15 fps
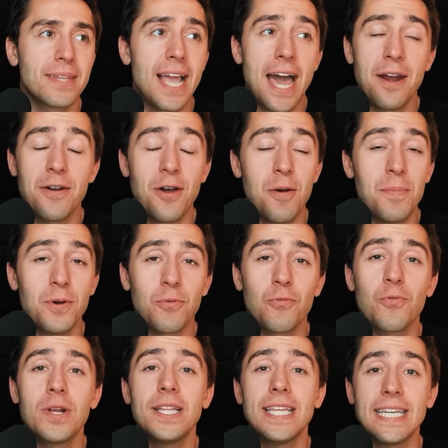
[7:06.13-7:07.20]
I don't know, but
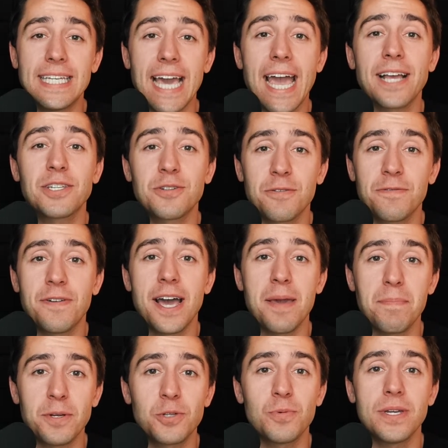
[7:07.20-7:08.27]
really gangster
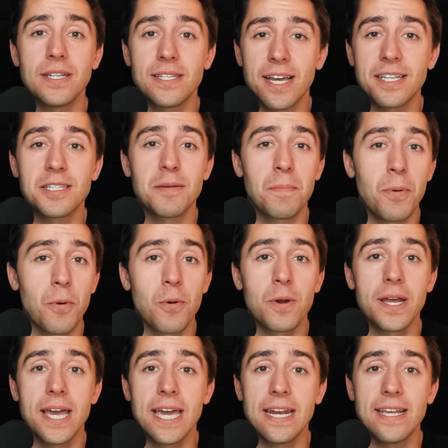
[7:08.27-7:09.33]
fight between Dustin
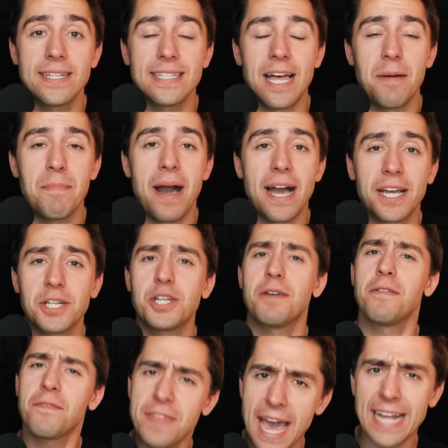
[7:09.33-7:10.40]
Poirier and Islam Makhachev.
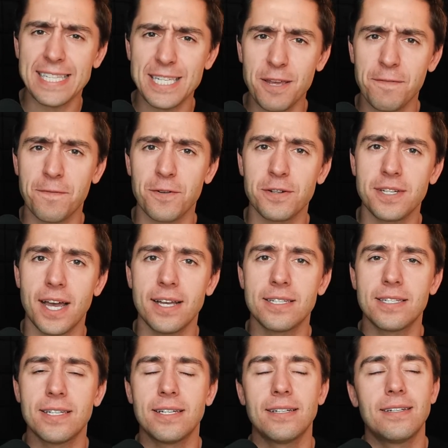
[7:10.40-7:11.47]
If that's it for
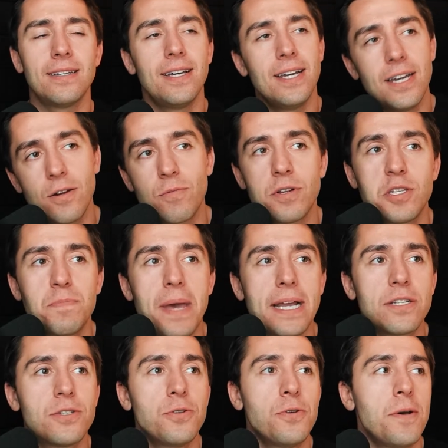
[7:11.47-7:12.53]
Dustin,
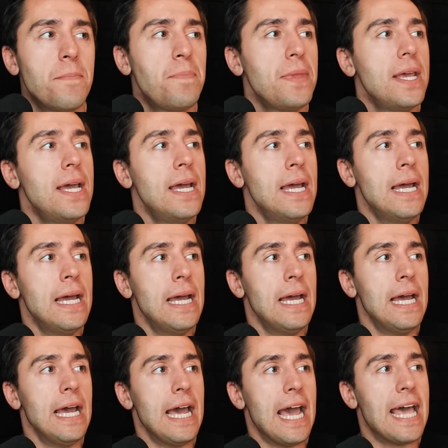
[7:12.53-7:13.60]
respect to him.
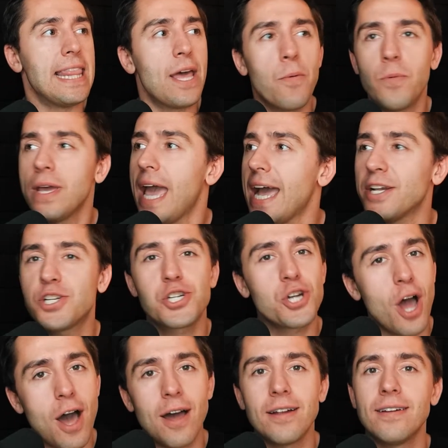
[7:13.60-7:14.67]
And then we had
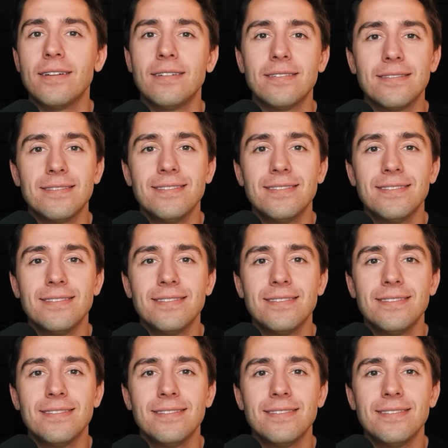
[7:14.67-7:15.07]
Sean